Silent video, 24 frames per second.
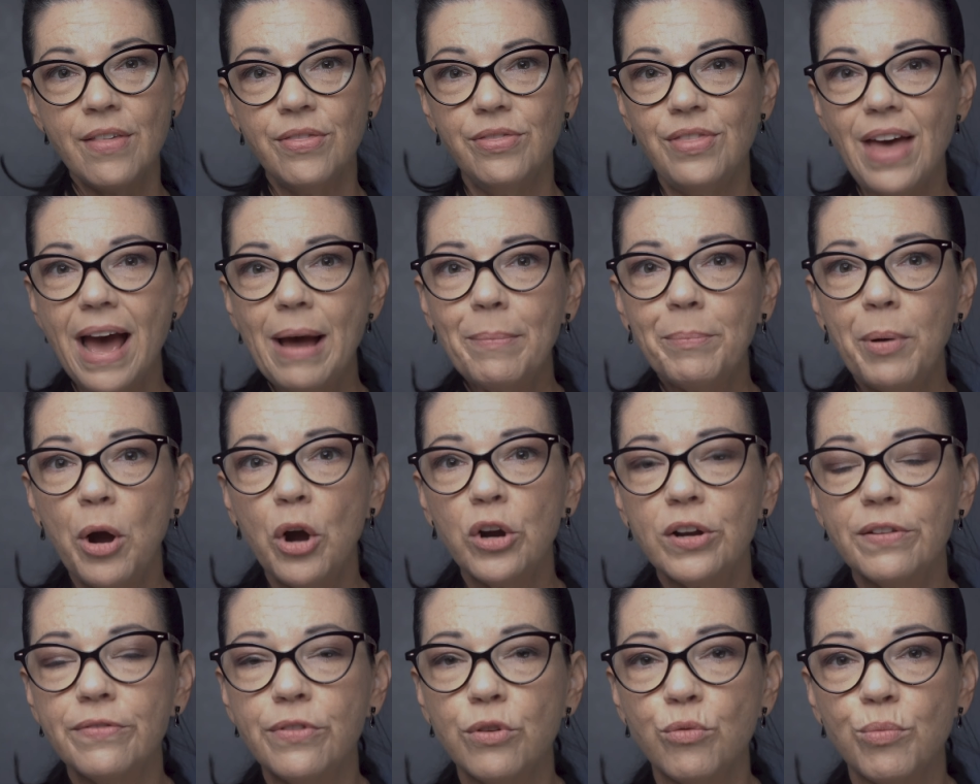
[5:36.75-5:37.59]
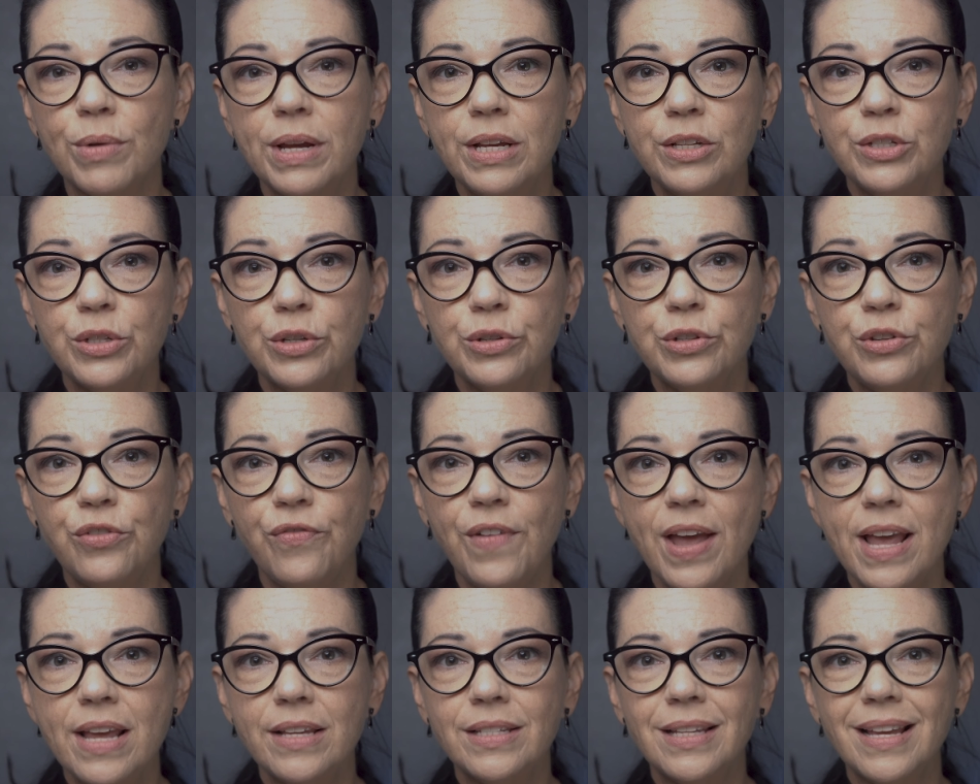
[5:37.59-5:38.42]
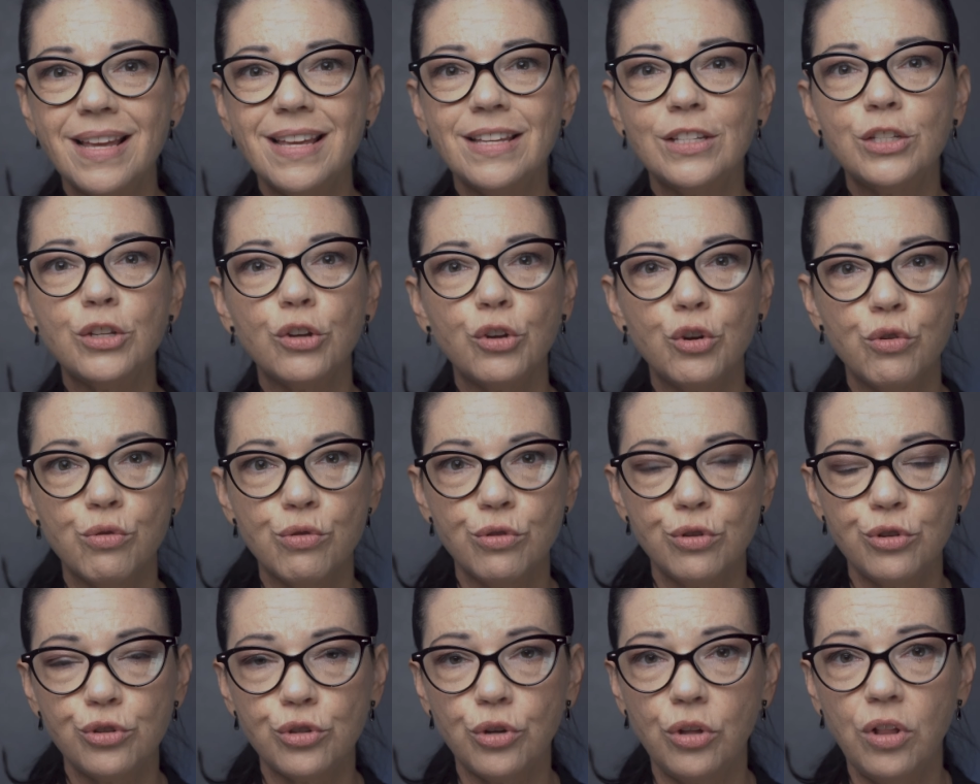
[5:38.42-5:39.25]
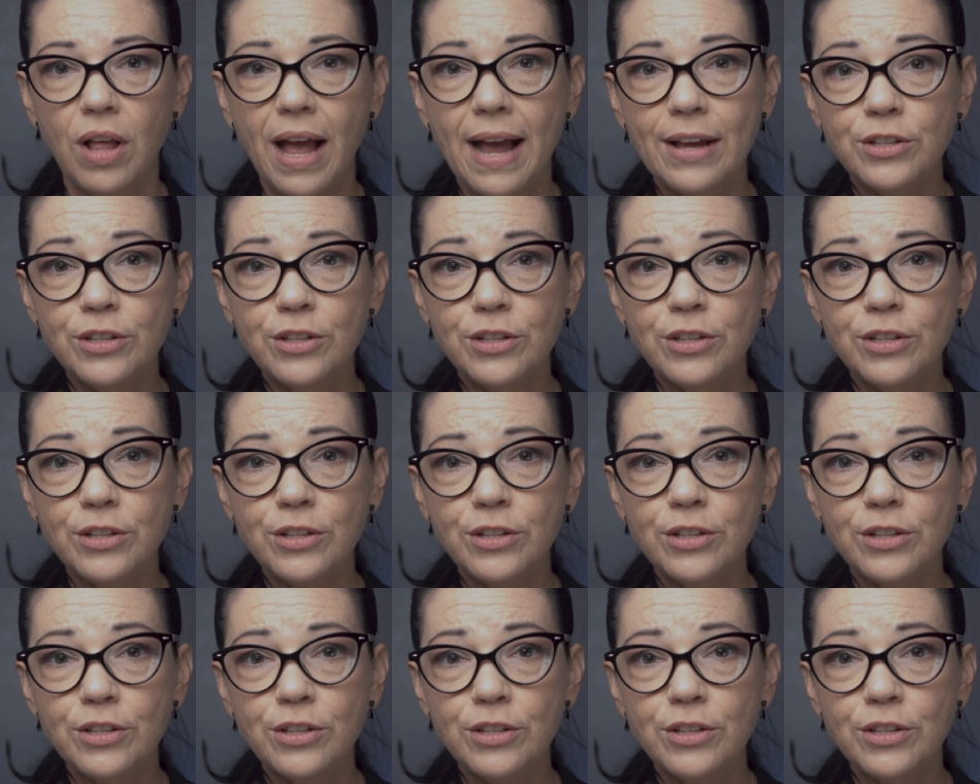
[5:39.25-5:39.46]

That part of the research phase is crucial.